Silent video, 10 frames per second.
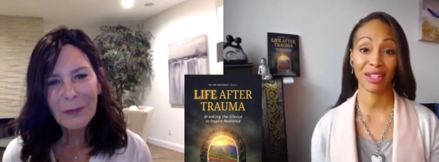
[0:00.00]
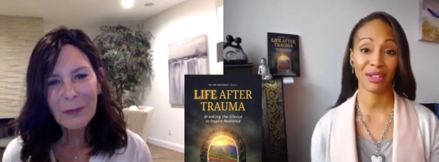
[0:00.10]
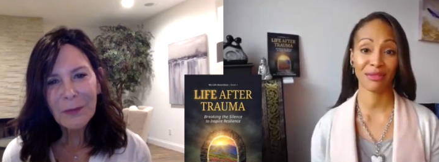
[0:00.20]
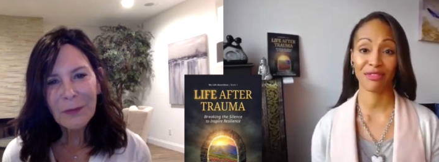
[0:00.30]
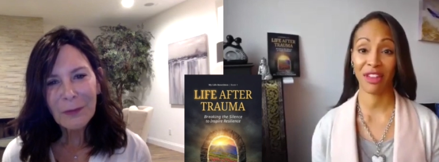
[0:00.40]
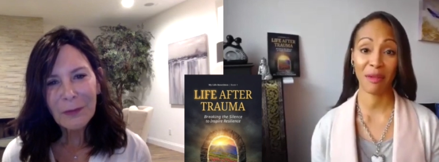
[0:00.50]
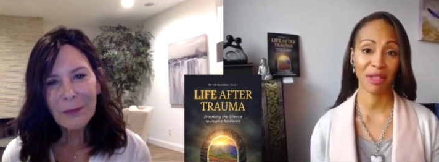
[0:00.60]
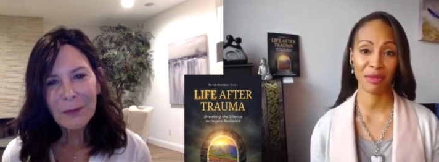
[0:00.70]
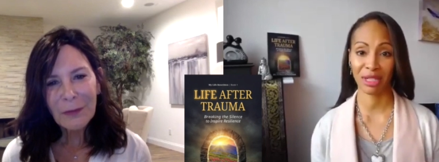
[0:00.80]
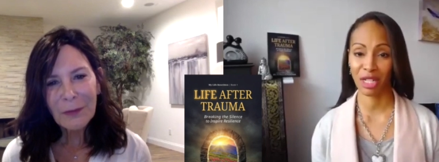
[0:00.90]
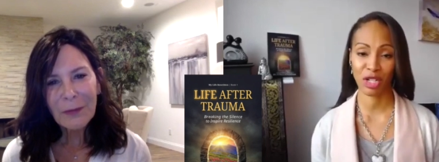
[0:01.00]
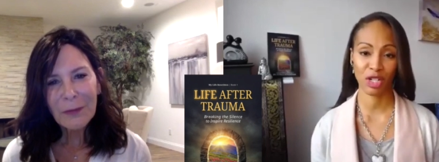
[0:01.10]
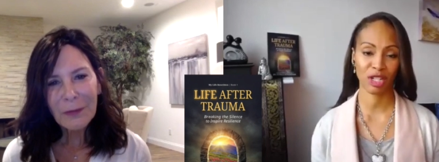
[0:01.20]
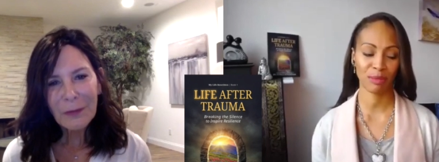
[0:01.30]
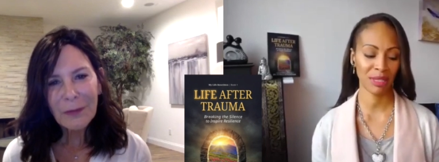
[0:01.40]
Speaker 1: in family
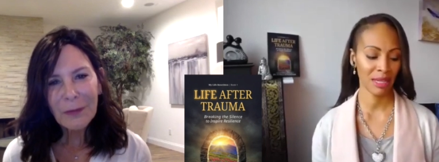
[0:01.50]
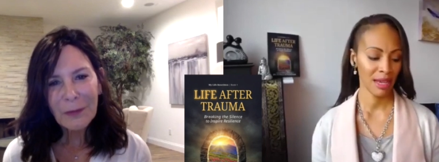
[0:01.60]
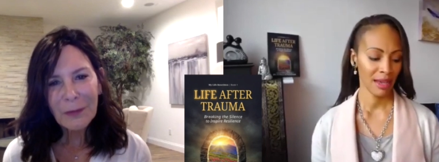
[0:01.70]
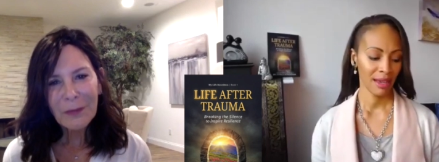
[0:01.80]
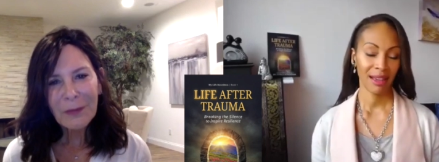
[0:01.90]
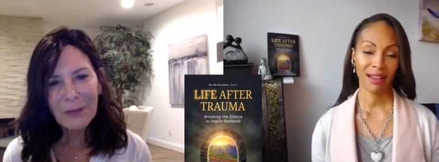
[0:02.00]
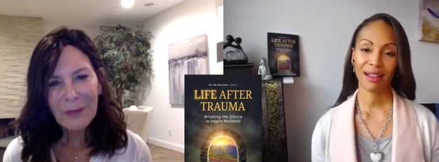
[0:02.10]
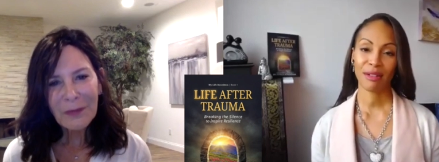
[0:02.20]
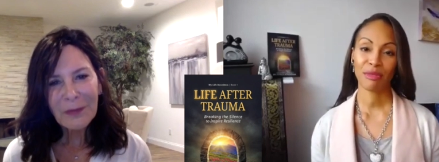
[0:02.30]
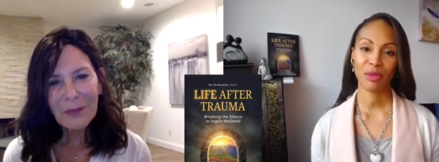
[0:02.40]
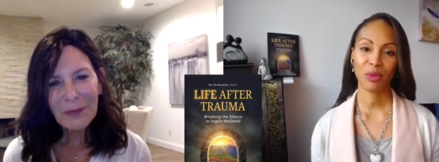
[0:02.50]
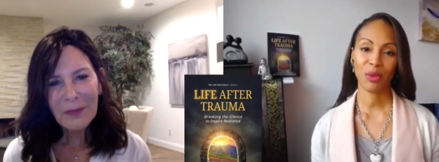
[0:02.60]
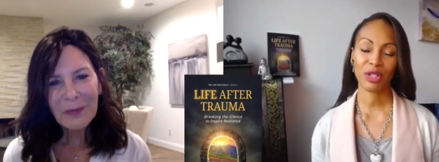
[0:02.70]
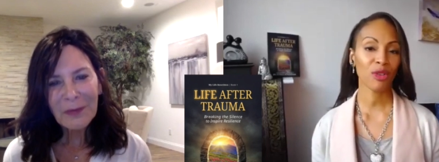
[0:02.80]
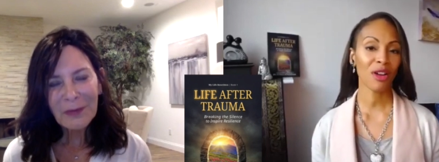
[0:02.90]
relationships,
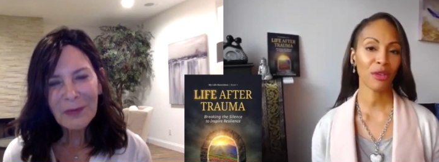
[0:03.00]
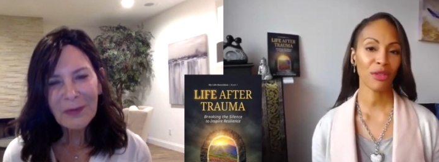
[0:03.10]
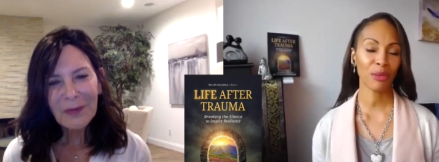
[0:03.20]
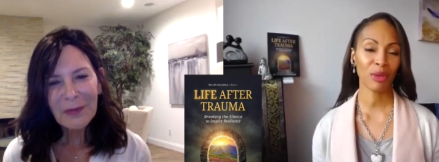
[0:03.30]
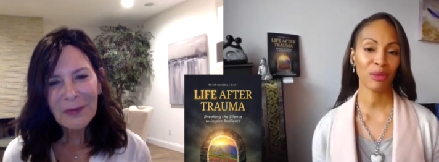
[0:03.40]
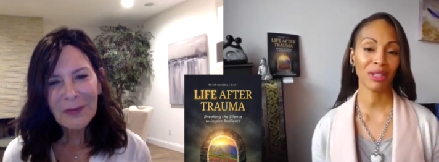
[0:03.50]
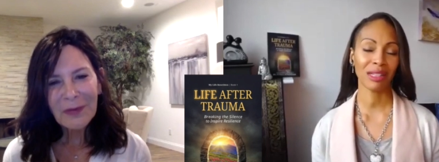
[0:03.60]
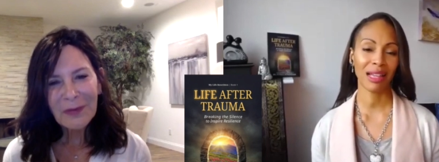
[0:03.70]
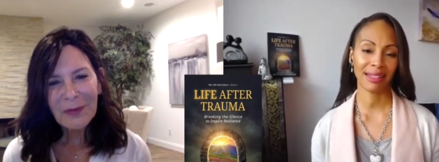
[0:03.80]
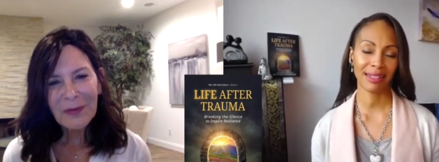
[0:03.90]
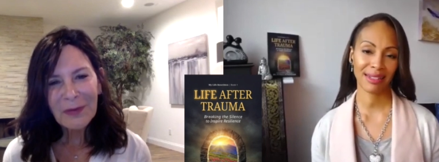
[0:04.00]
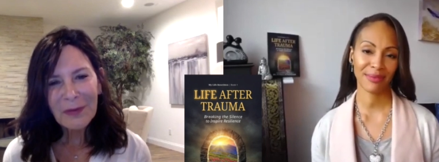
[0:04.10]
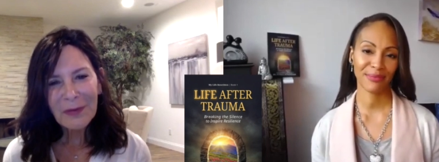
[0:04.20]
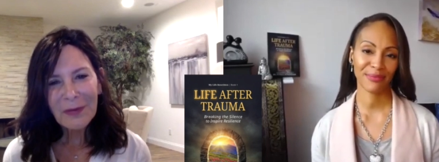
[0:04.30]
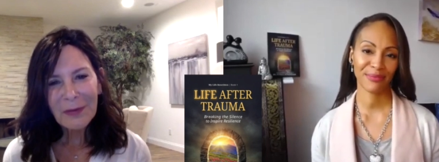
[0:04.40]
we're stronger than we realize.
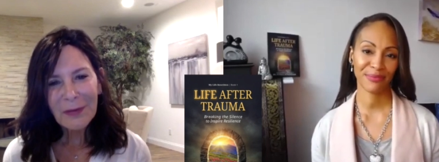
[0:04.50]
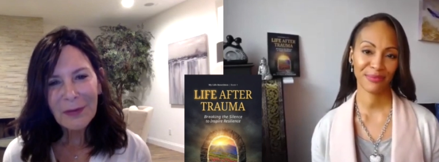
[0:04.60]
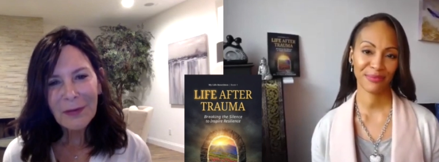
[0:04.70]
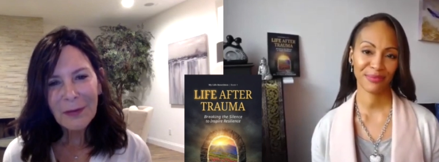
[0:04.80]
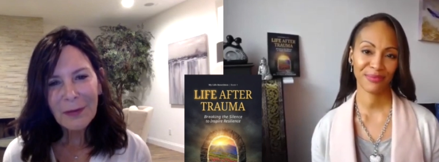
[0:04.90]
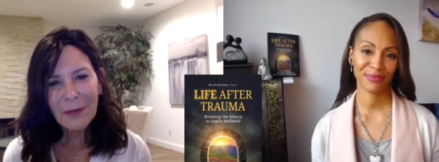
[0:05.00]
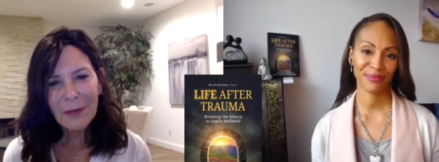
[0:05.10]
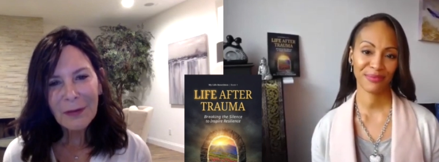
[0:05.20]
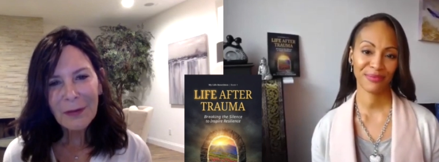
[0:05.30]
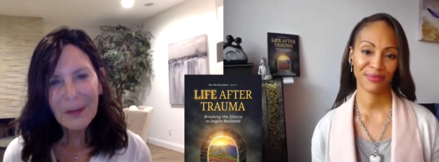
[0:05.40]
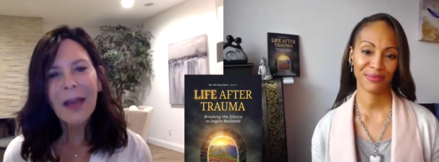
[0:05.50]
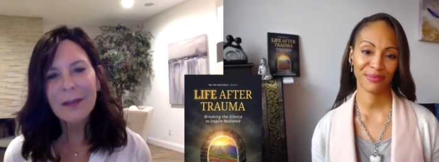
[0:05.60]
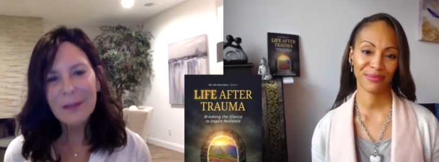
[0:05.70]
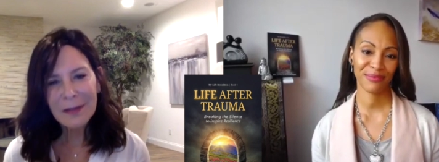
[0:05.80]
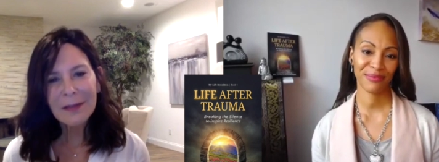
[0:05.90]

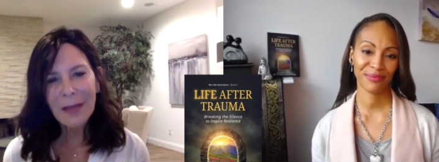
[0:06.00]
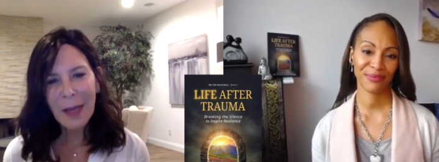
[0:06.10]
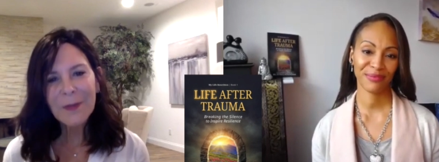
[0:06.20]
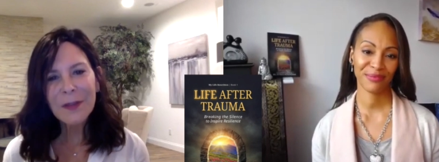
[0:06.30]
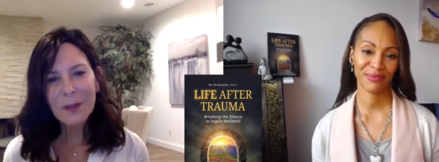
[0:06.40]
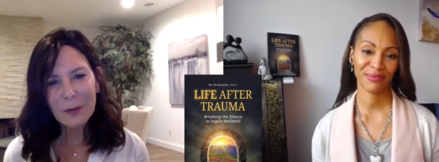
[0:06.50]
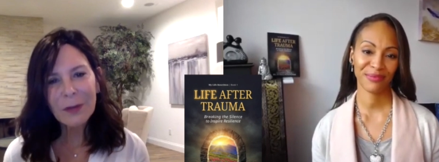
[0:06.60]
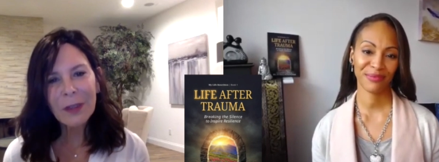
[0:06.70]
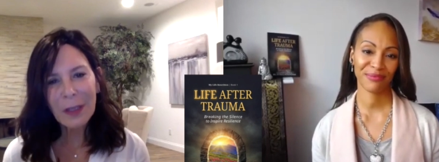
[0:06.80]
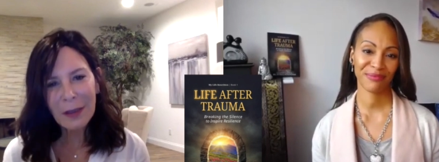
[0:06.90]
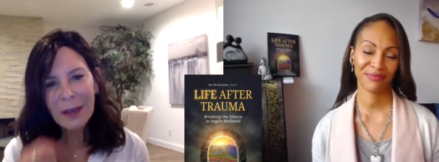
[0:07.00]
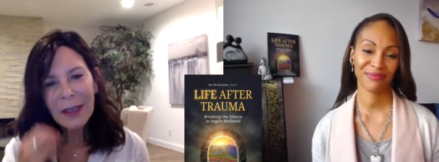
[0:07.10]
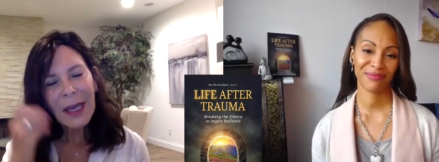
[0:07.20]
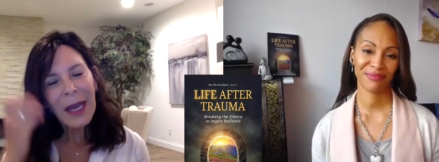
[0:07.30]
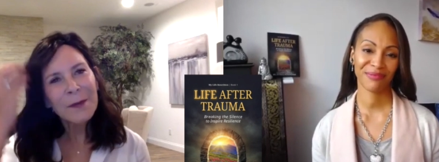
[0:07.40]
Speaker 2: Yes, absolutely.
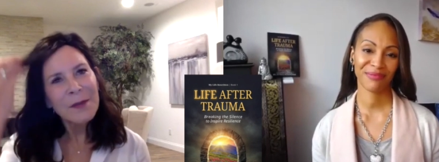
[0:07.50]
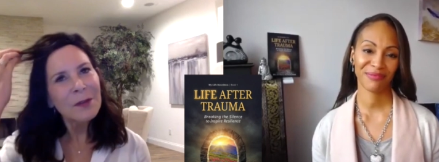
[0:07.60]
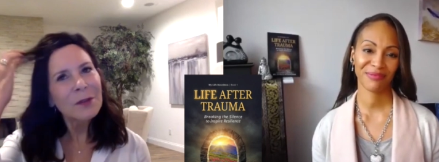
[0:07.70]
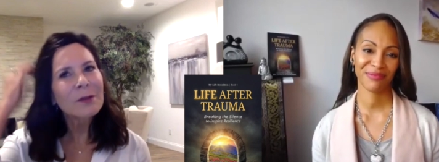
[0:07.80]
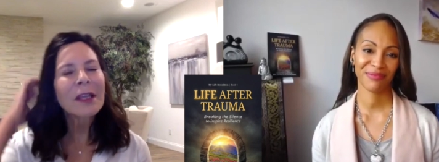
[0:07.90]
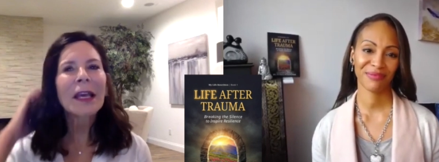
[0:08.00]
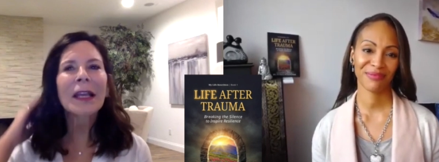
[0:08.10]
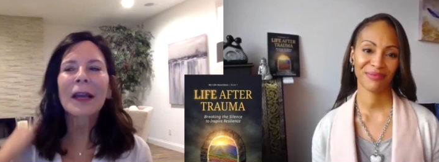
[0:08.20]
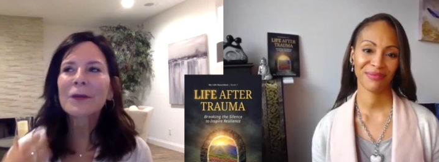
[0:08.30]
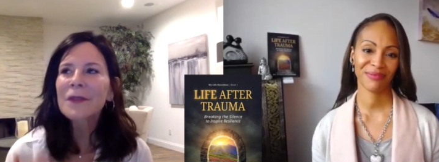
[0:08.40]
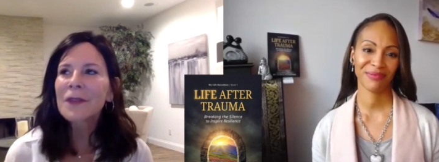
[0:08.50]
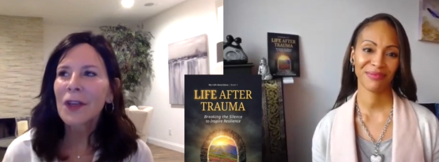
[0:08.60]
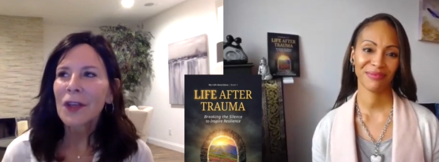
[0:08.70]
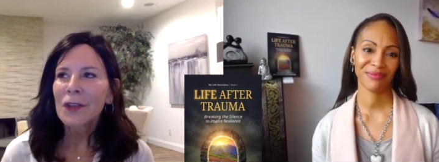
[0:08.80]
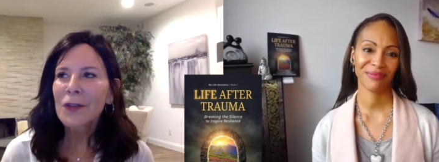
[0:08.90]
Absolutely. And I was
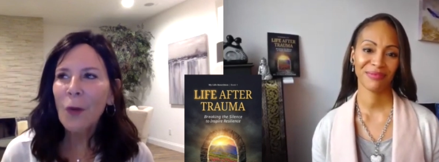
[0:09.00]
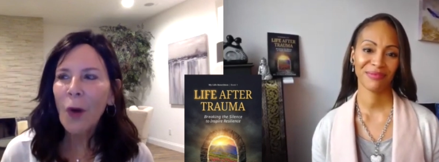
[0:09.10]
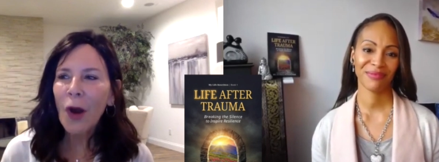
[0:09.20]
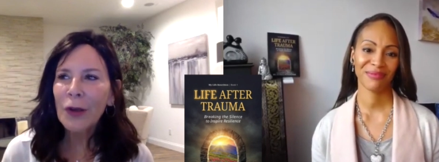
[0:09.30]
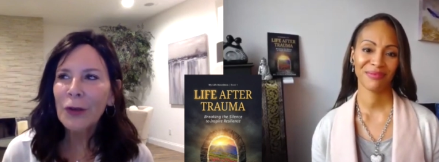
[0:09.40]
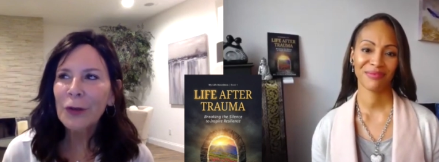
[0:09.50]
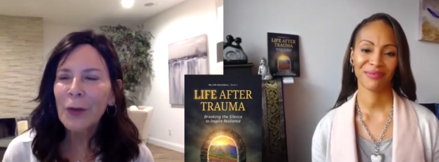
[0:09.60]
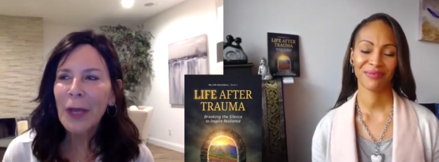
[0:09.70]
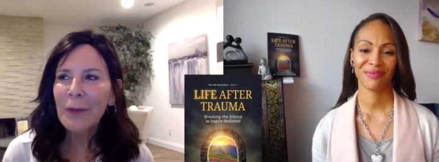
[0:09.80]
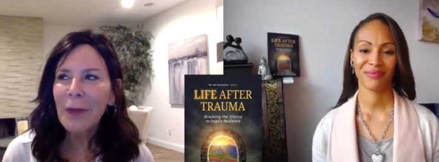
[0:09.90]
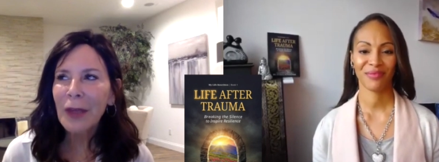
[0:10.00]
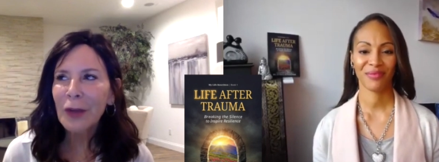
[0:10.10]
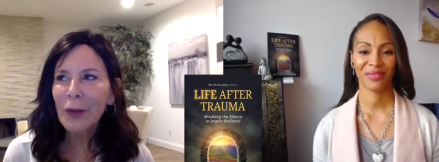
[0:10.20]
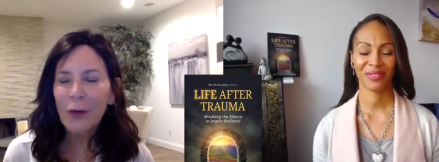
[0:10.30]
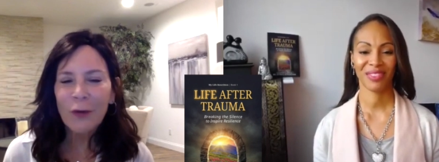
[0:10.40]
so honored when I met
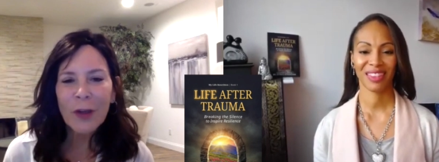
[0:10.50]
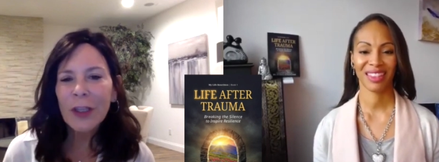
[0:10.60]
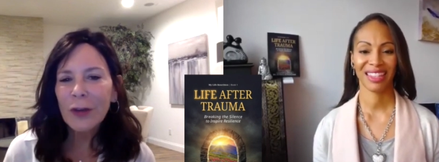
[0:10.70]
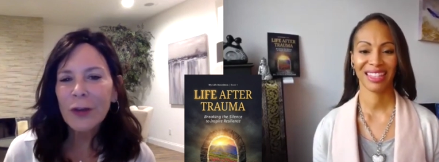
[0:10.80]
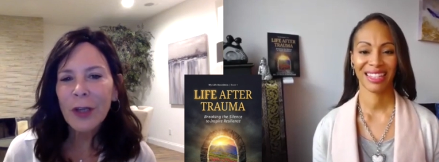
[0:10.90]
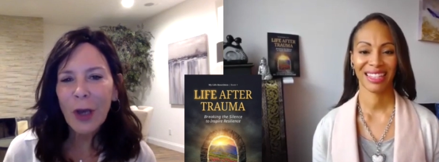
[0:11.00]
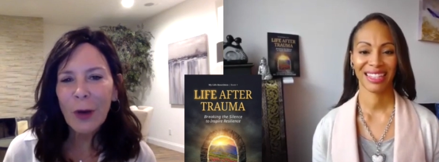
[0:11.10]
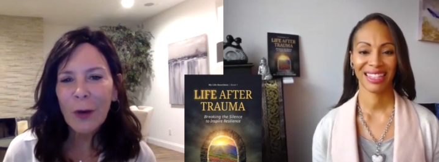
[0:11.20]
you over a year ago,